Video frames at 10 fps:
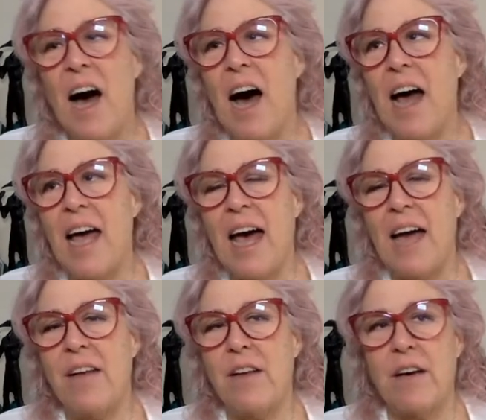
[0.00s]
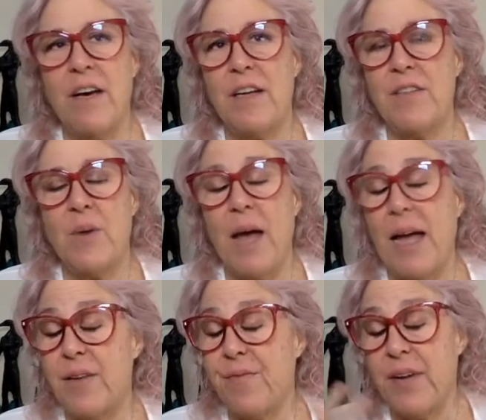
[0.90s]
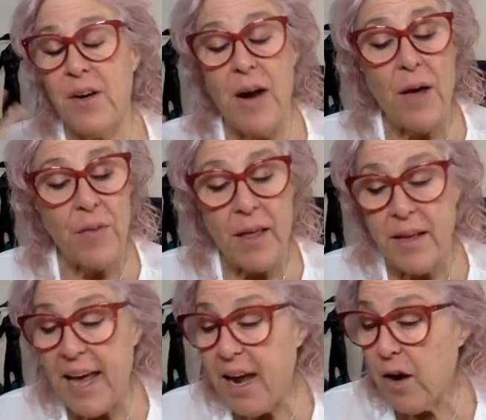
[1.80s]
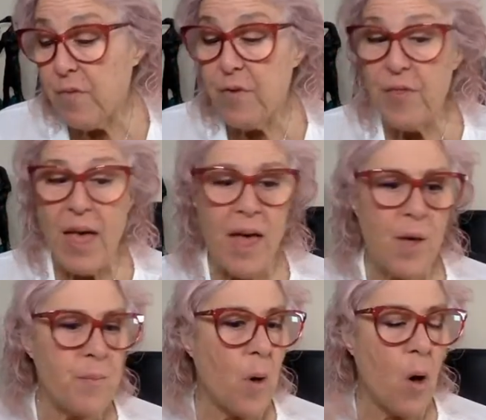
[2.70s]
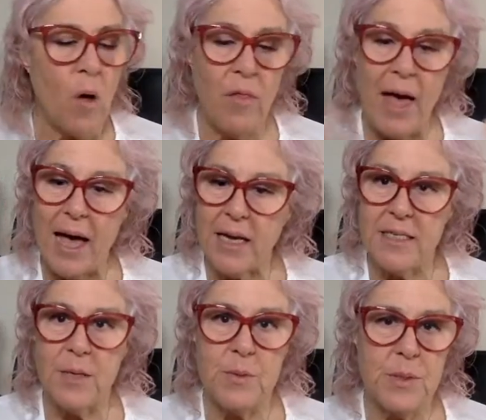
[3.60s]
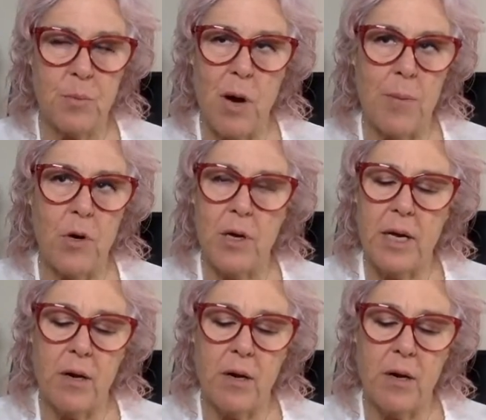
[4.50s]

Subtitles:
I had so I had to figure out care for them, all that, because primary,